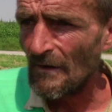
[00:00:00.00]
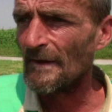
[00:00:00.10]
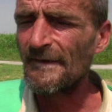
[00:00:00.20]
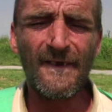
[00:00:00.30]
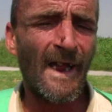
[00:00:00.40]

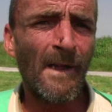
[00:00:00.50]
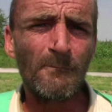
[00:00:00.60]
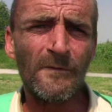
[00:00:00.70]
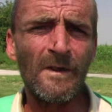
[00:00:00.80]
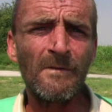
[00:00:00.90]
zap
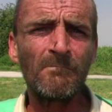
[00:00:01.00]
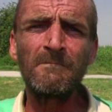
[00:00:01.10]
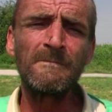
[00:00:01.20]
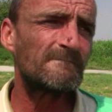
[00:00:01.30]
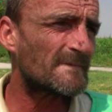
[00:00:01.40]

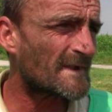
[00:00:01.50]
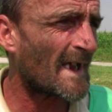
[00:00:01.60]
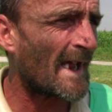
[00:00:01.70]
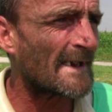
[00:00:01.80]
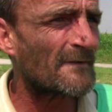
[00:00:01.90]
them,
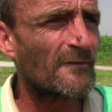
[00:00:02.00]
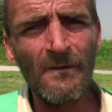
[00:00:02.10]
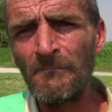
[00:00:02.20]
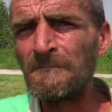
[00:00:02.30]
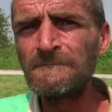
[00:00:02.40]
tag
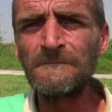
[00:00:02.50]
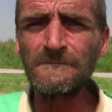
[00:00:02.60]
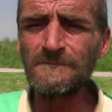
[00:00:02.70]
them.